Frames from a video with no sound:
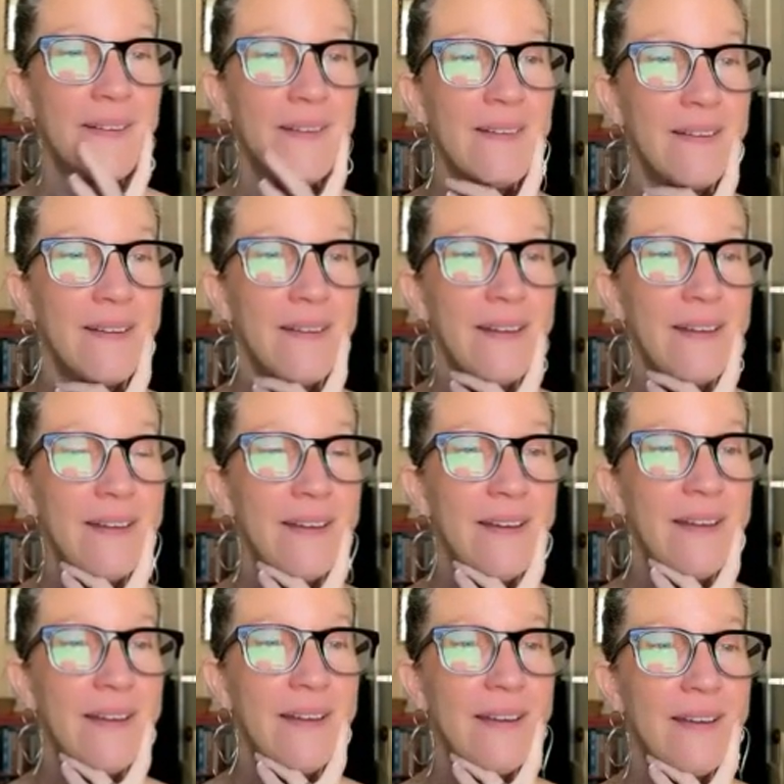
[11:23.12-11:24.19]
beautiful. And then
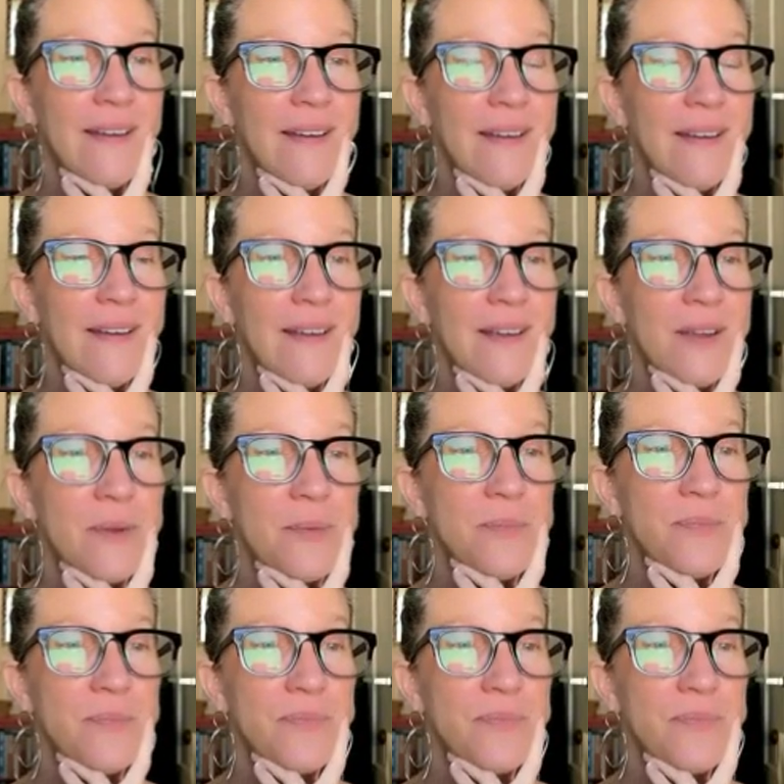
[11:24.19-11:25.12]
you have this incredible kind